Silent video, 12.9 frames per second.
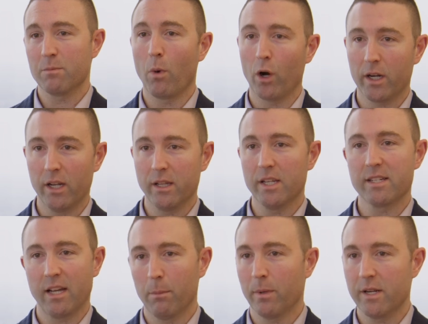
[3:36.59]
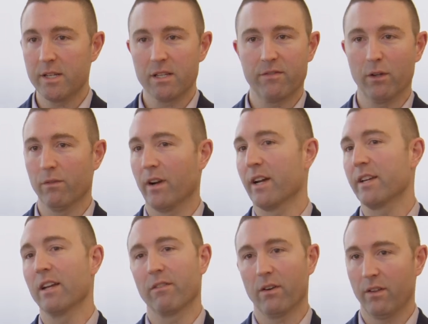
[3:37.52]
market in these companies that feel very
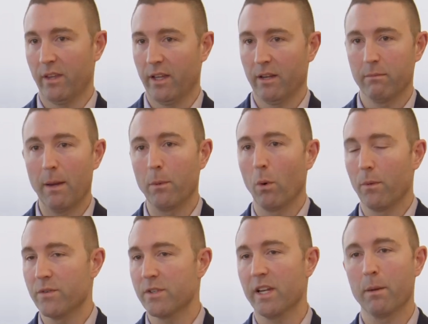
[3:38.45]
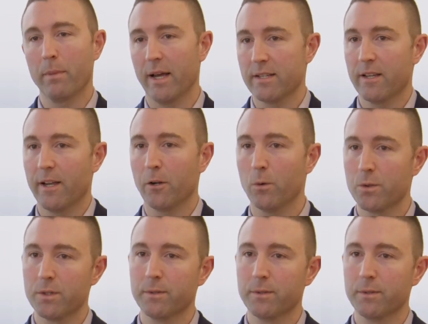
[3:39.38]
different than maybe what we've seen in past cycles.